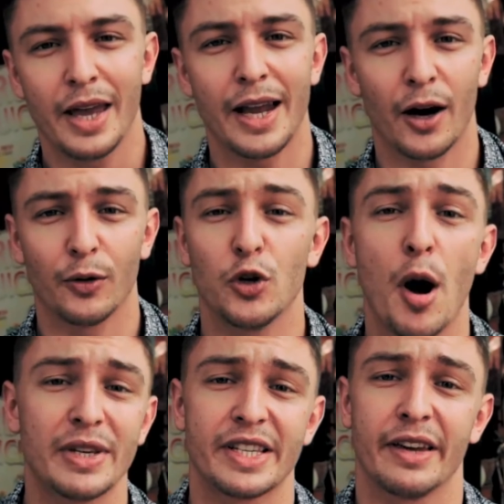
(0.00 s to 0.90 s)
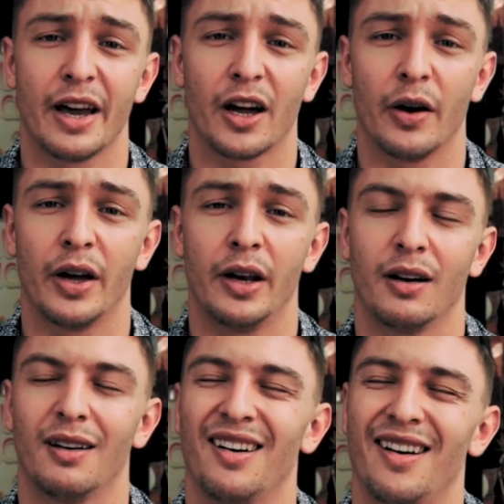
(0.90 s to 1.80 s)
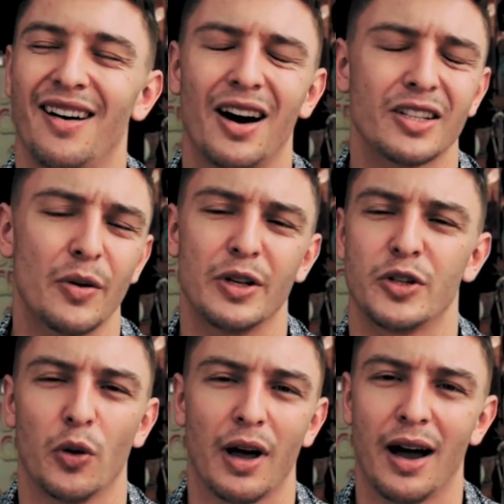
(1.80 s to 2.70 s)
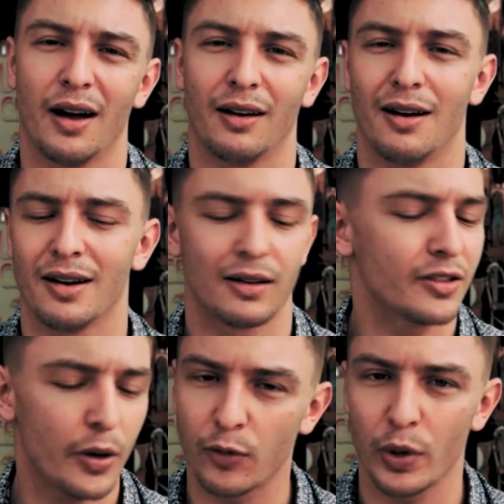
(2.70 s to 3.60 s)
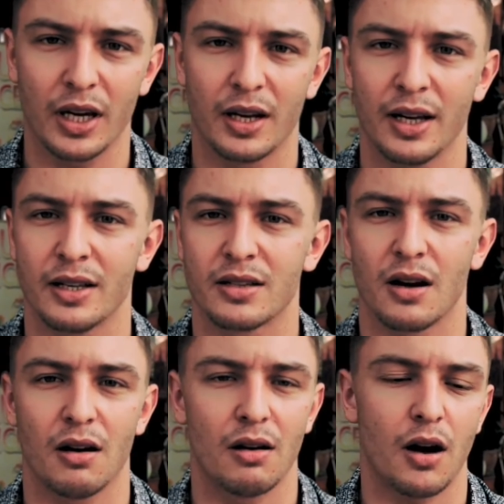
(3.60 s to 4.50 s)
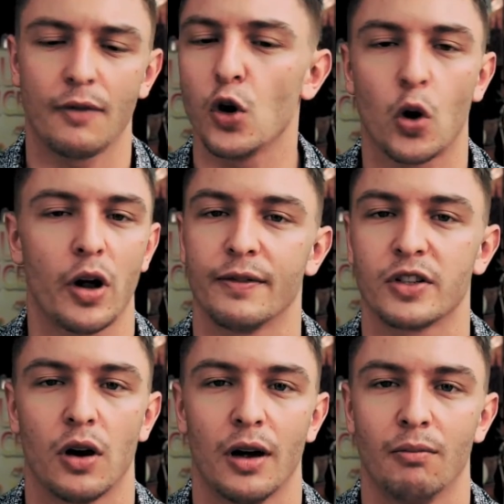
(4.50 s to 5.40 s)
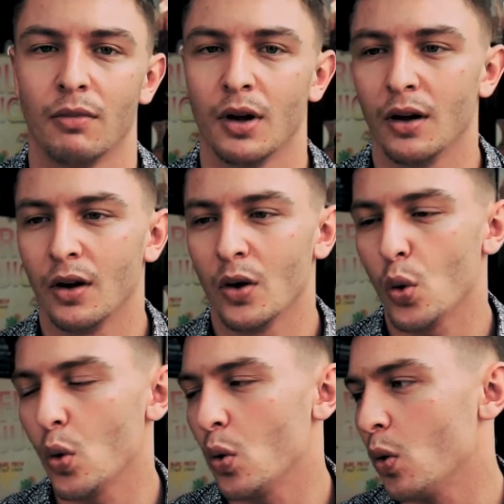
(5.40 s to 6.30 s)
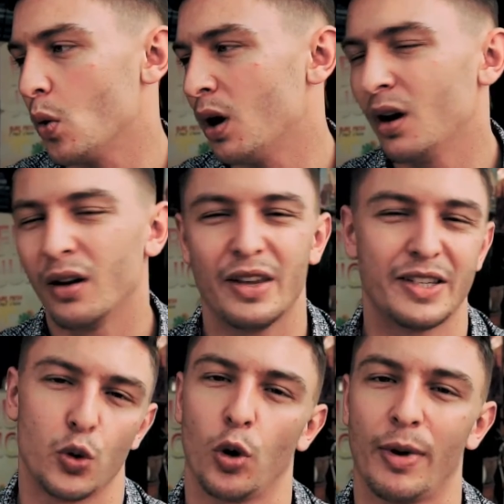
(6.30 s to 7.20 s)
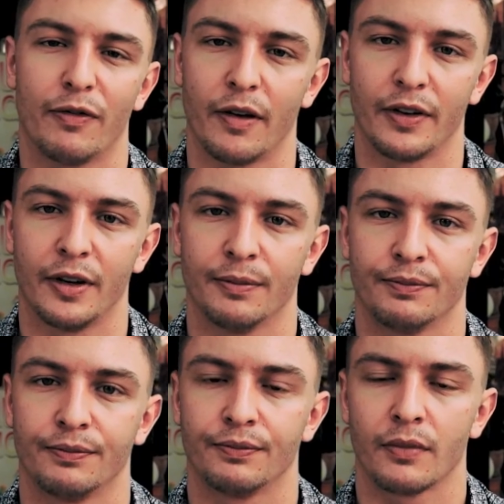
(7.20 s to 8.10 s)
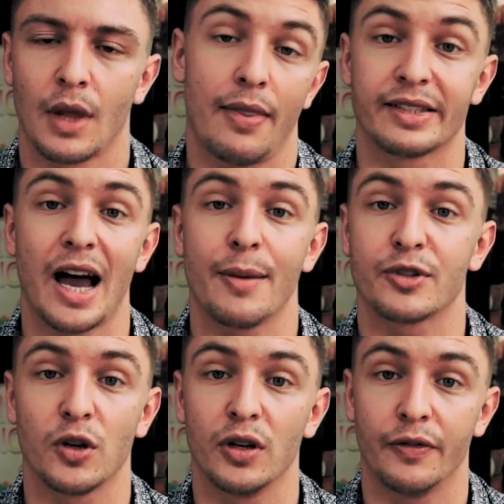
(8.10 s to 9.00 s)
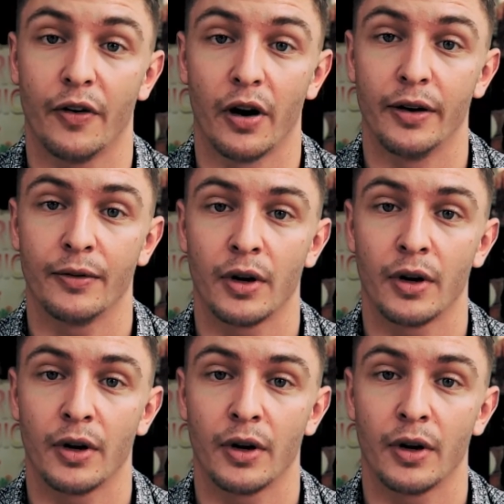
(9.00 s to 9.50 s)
Now, you might be sitting there going, I don't need to do all that. I don't have a weakness. I've not got enough time, or this is all a bit fluffy. And that's absolutely fine.